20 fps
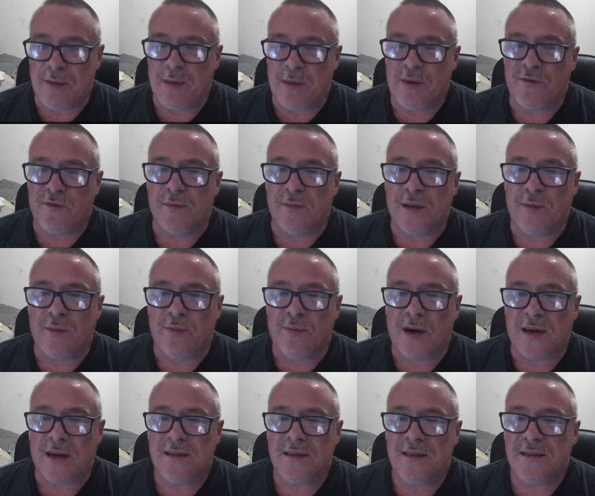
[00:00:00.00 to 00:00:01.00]
me from the
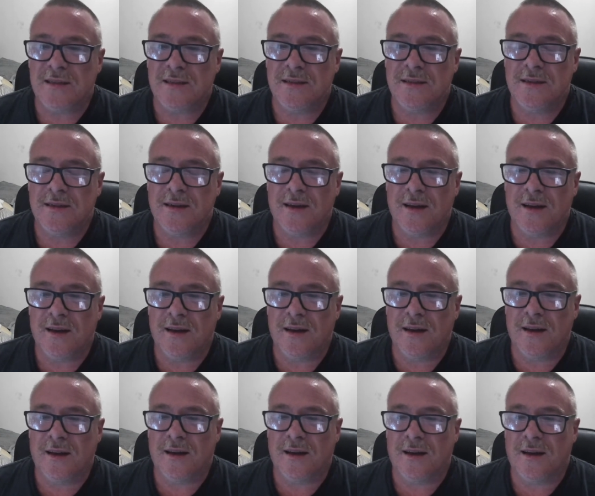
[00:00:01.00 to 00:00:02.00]
practice
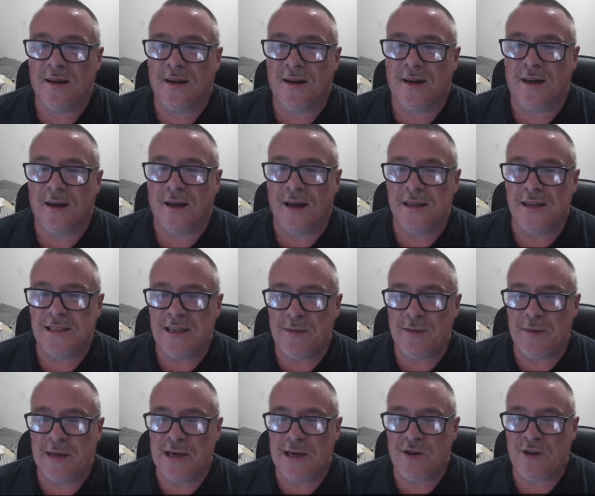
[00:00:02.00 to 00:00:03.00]
and sent
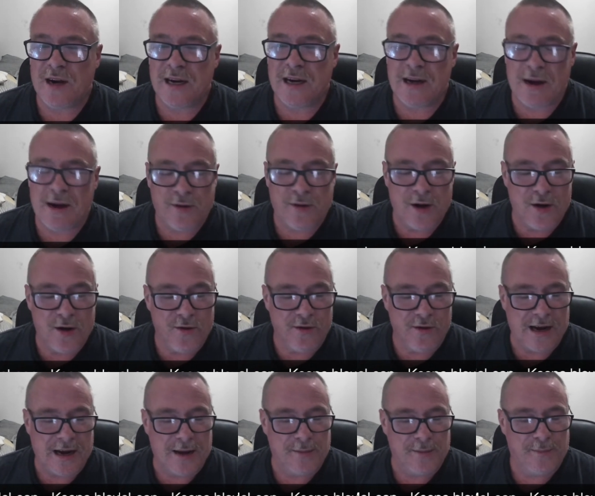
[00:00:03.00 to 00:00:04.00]
me to drug and alcohol
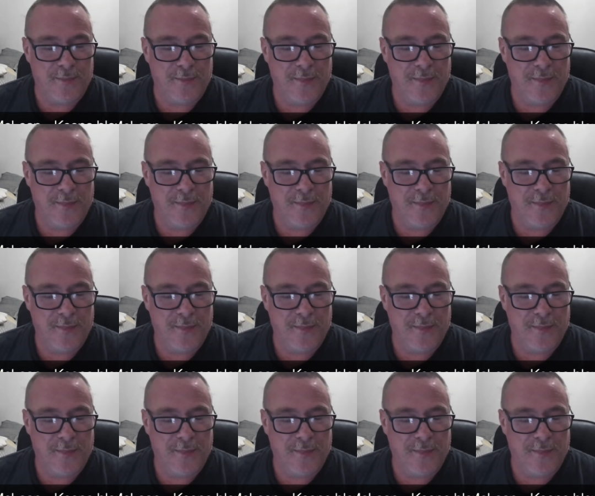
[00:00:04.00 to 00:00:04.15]
rehab.